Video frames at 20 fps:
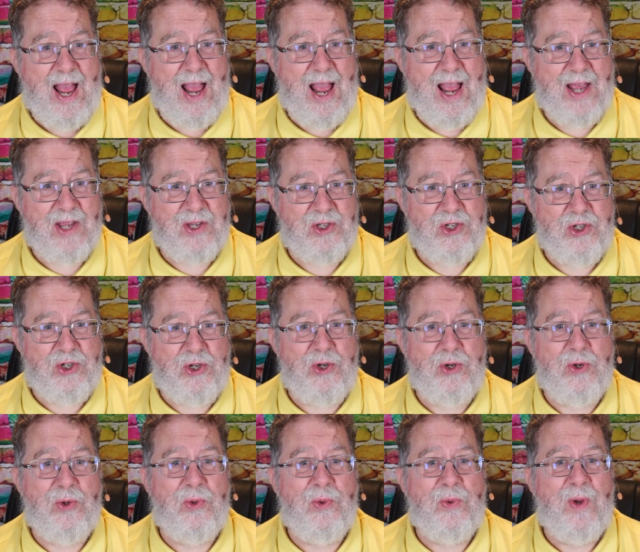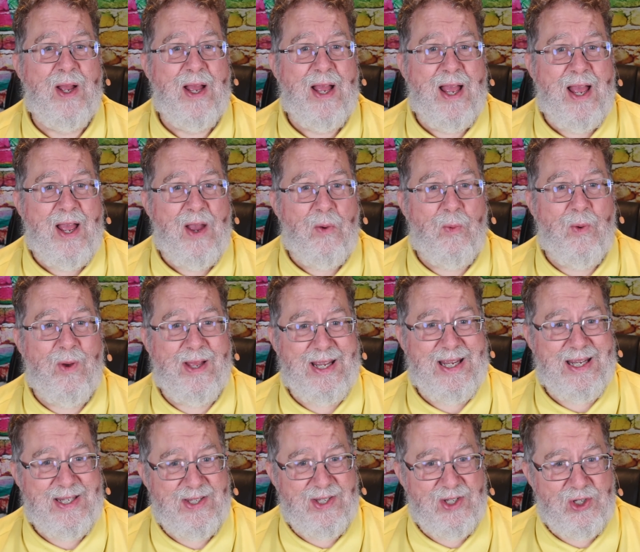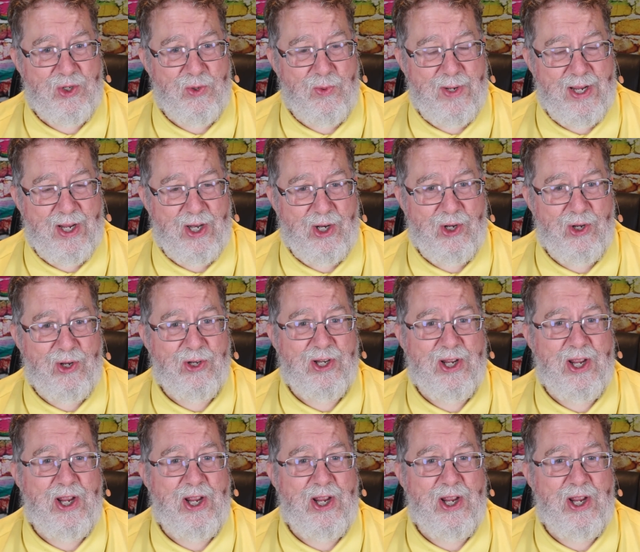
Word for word: as to, well, is this doing any good?